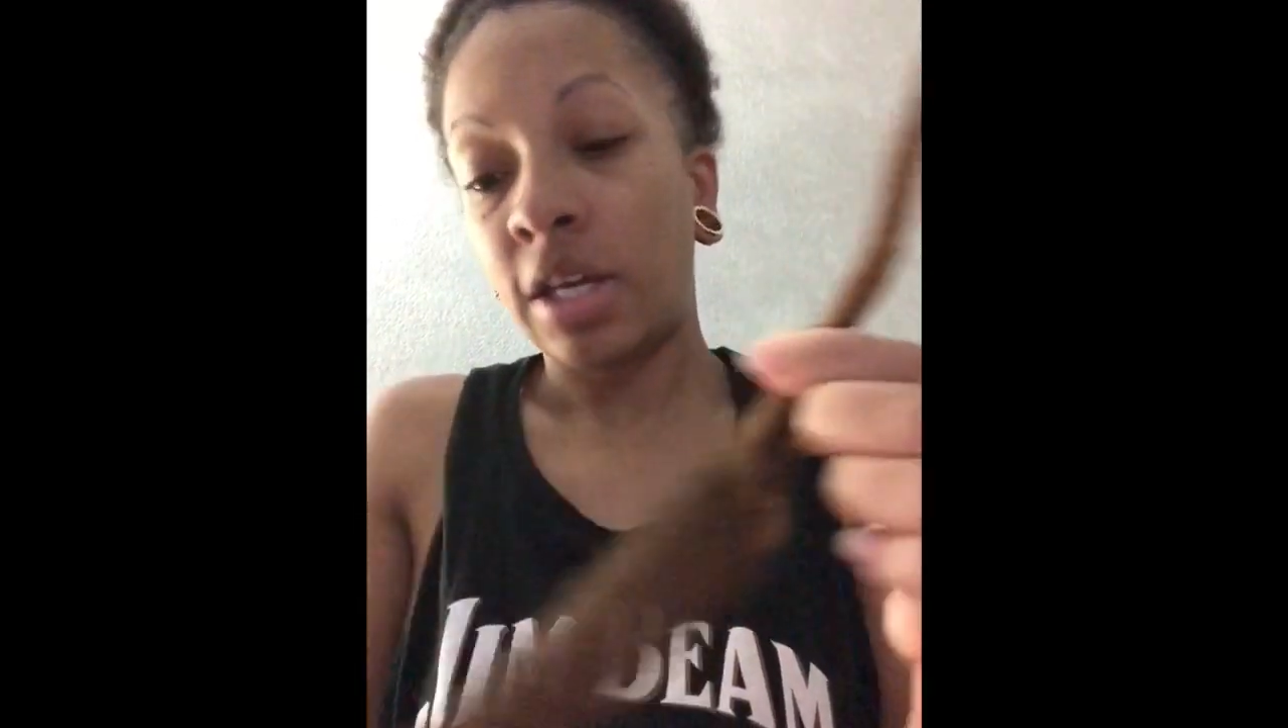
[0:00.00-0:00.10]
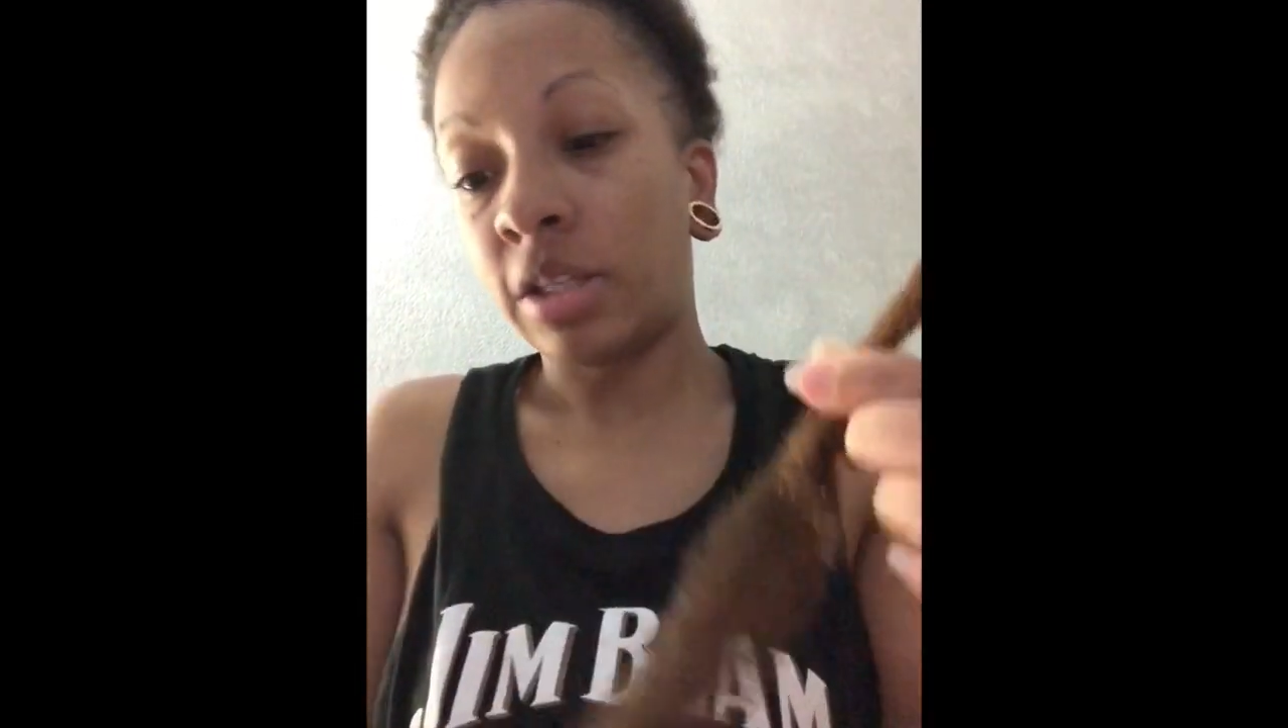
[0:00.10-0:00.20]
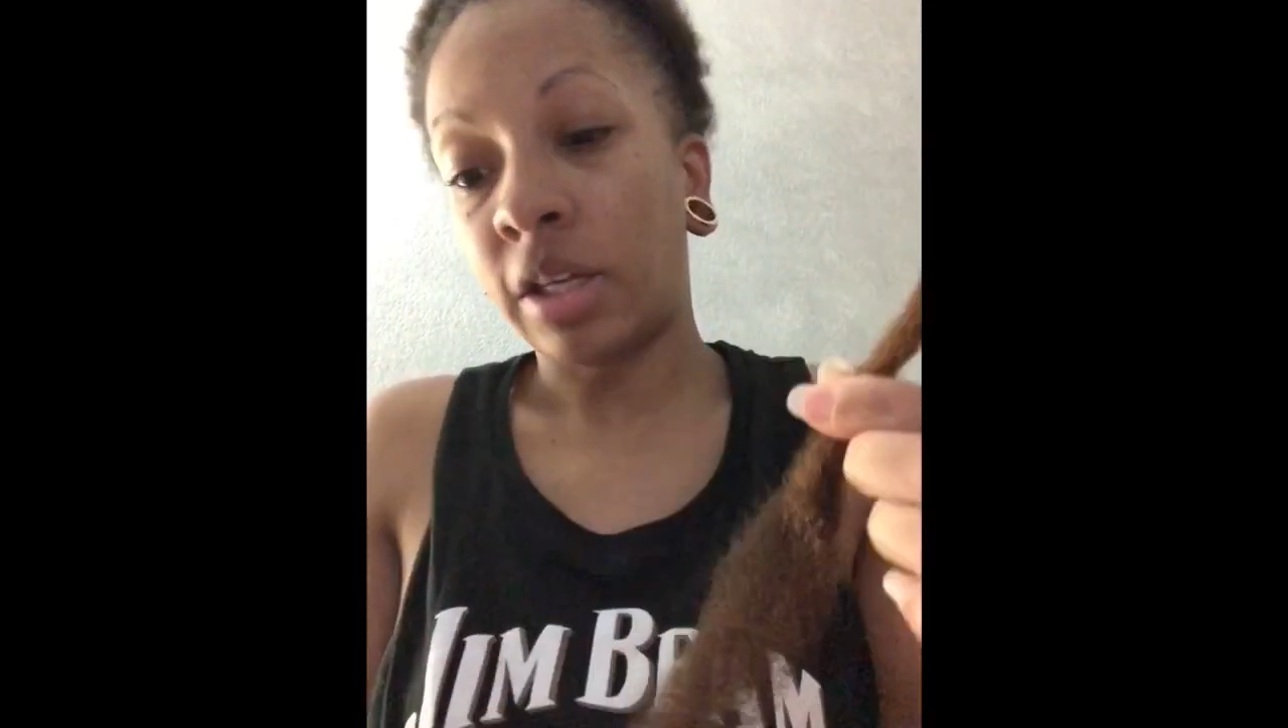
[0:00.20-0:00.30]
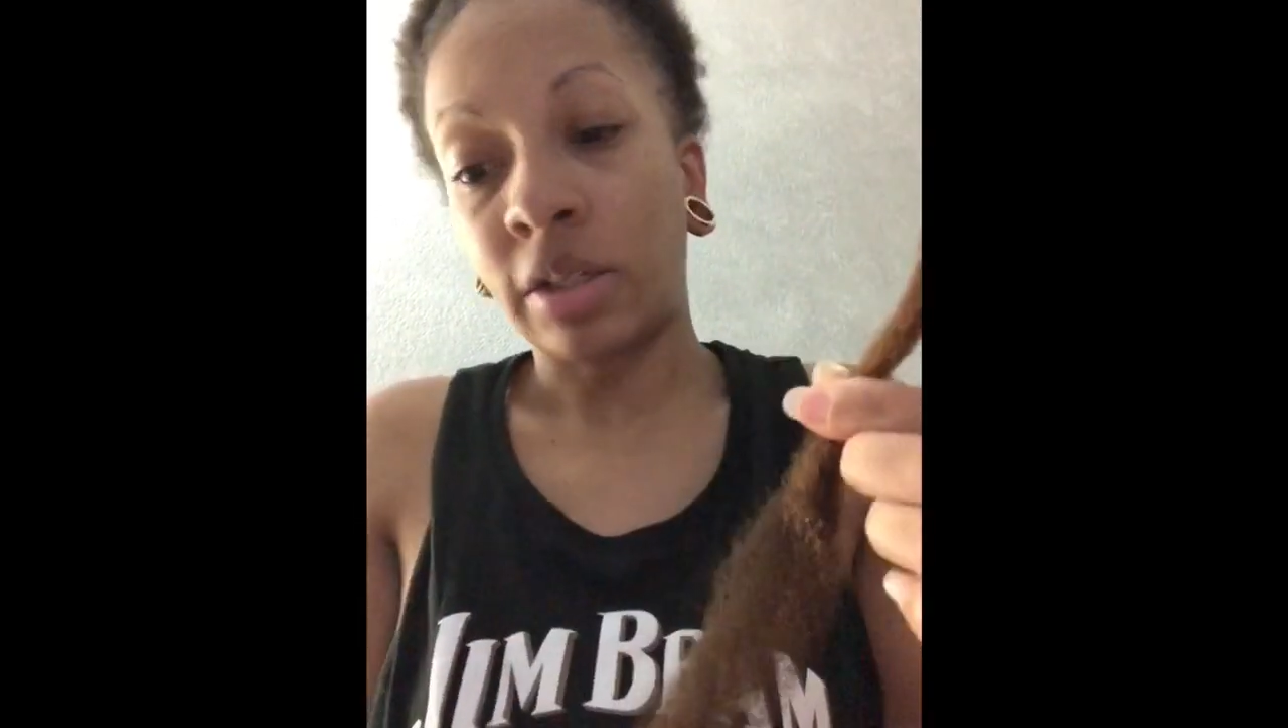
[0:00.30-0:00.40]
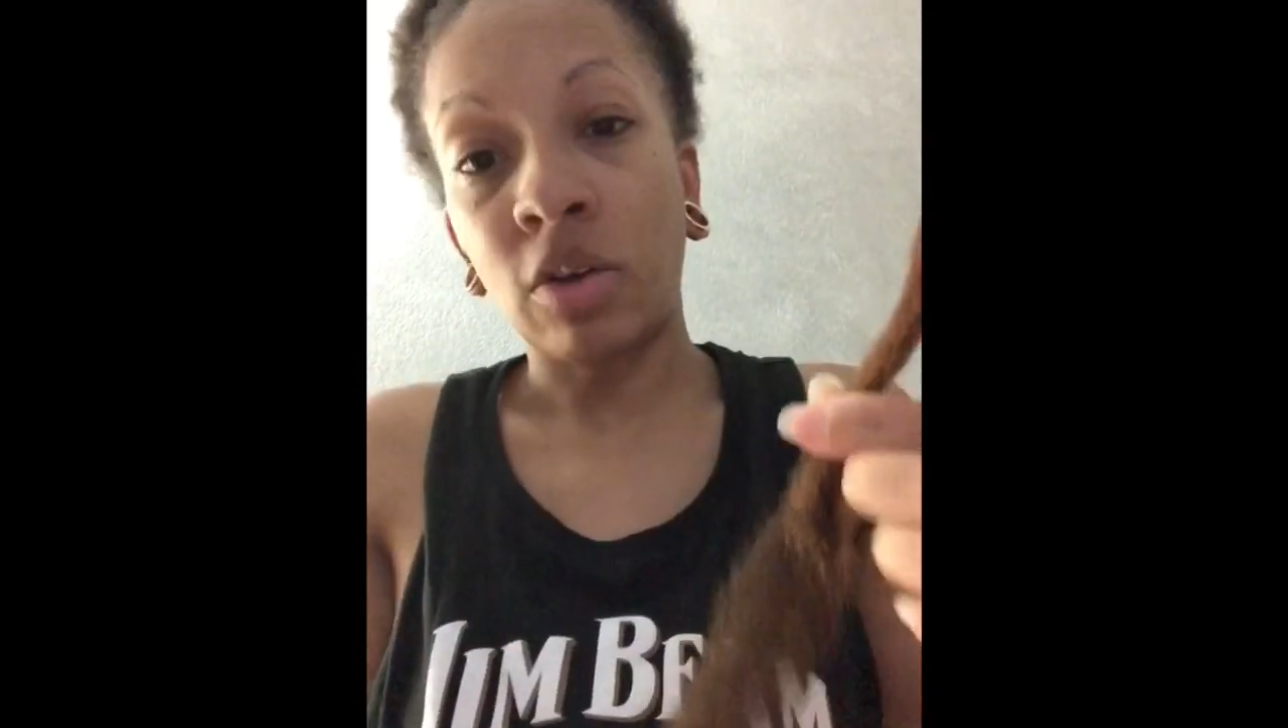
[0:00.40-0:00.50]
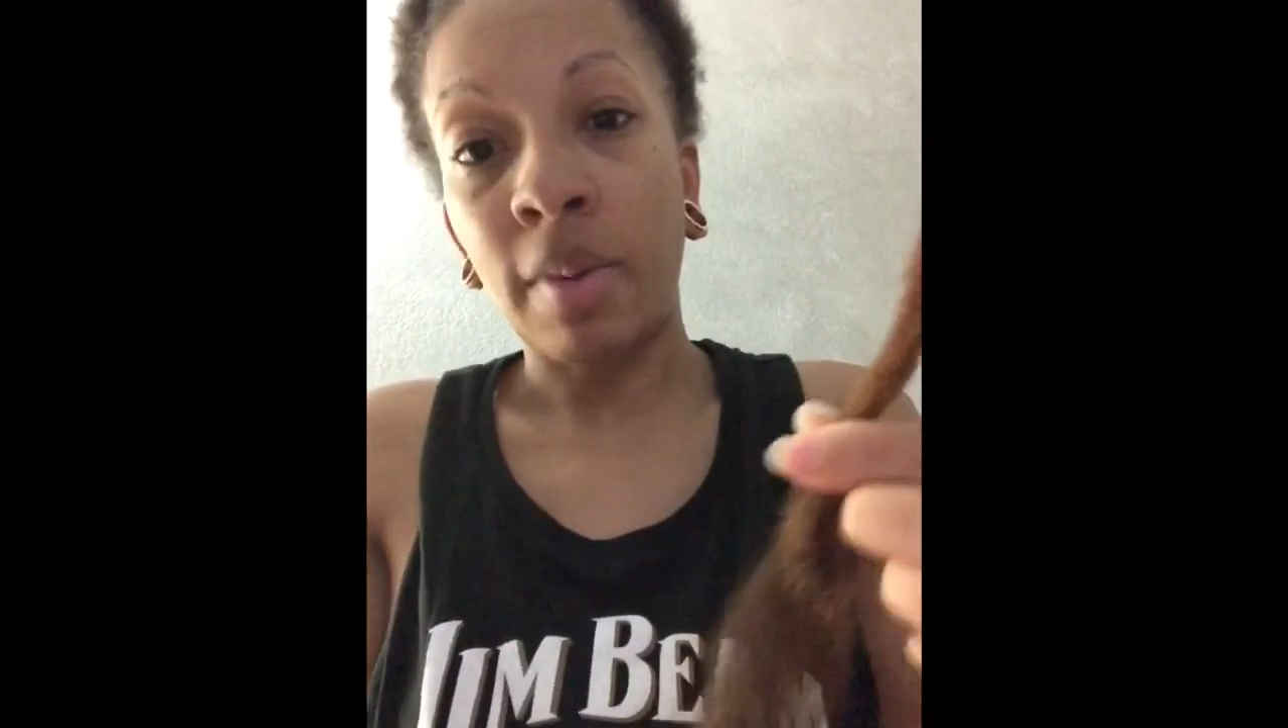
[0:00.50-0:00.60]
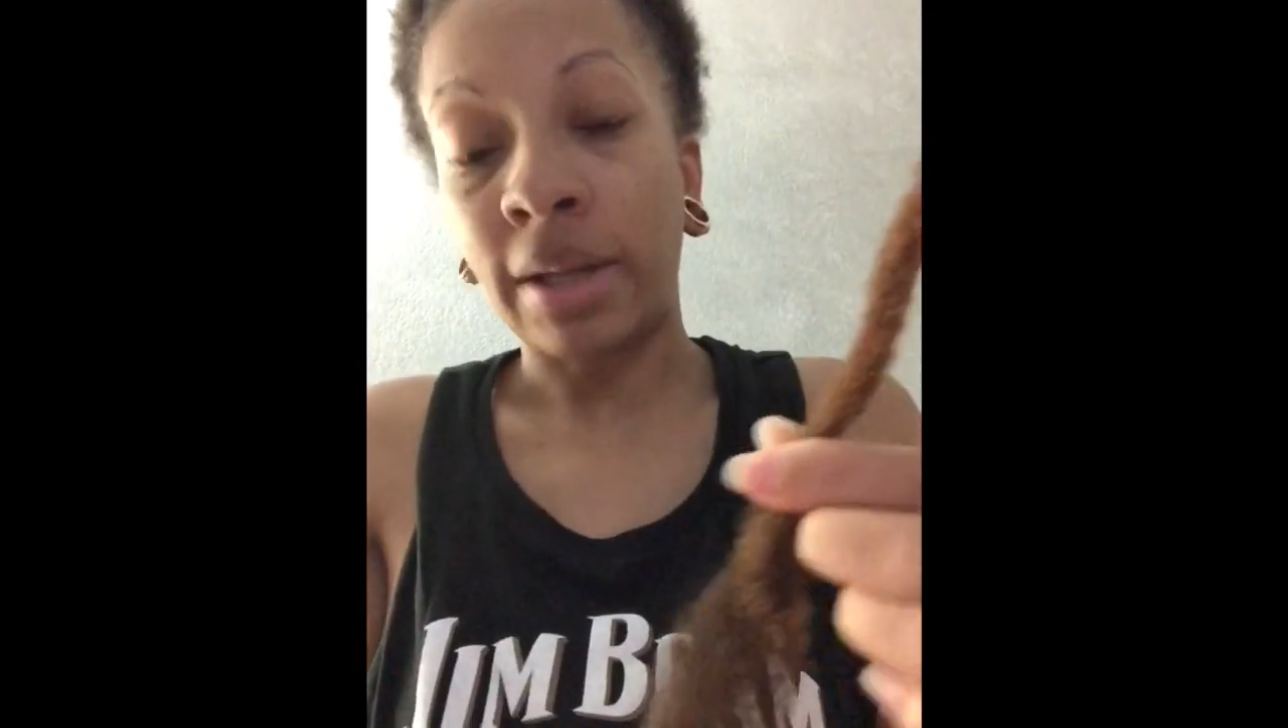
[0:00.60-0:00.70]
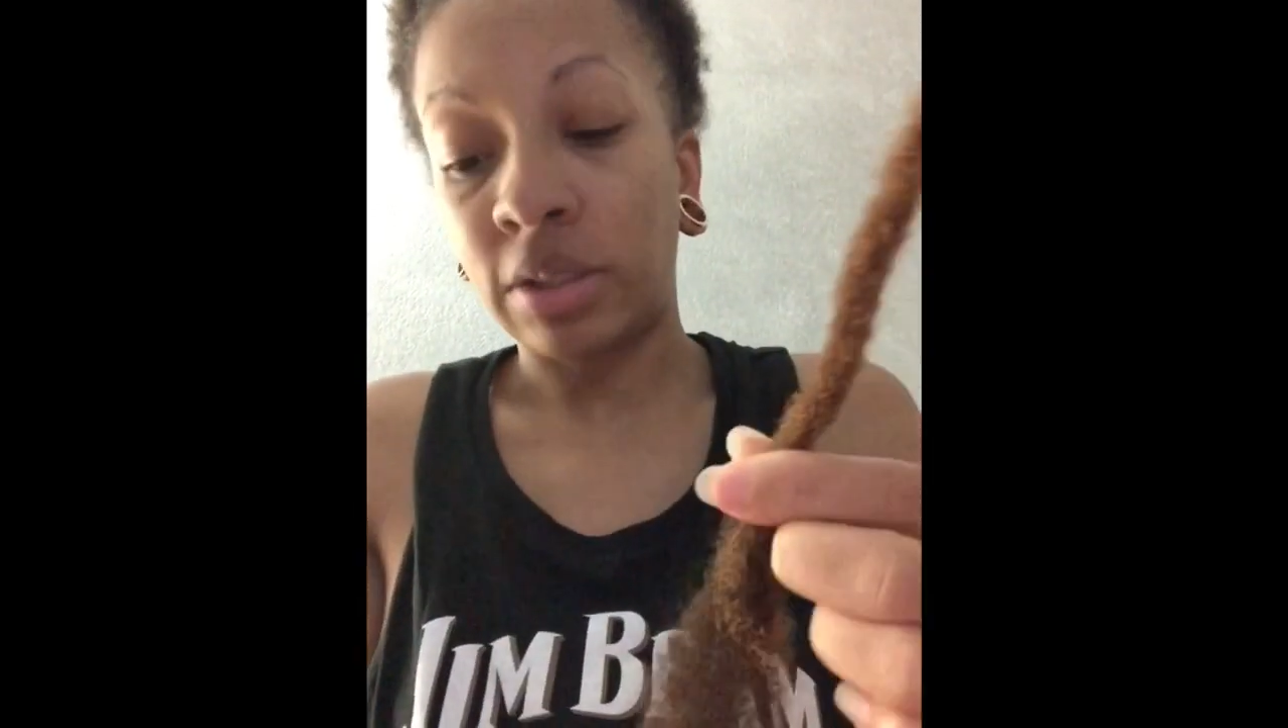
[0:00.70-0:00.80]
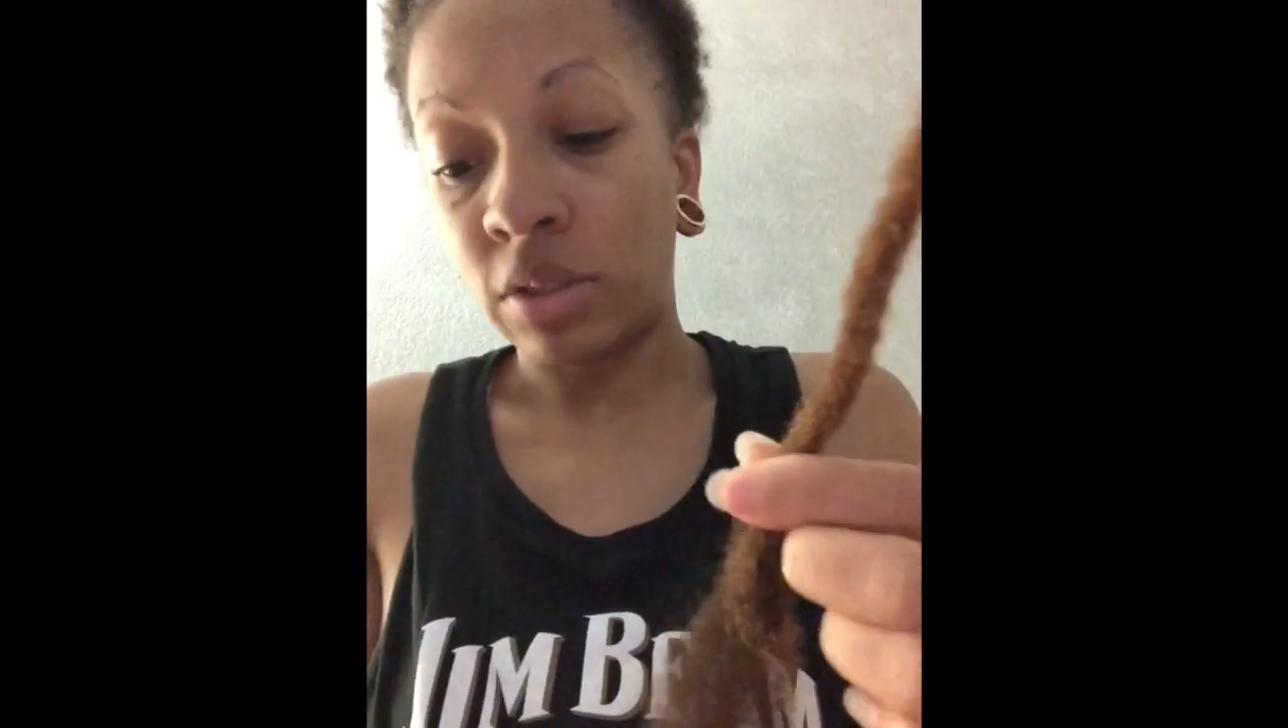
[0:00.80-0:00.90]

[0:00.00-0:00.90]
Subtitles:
And then I go back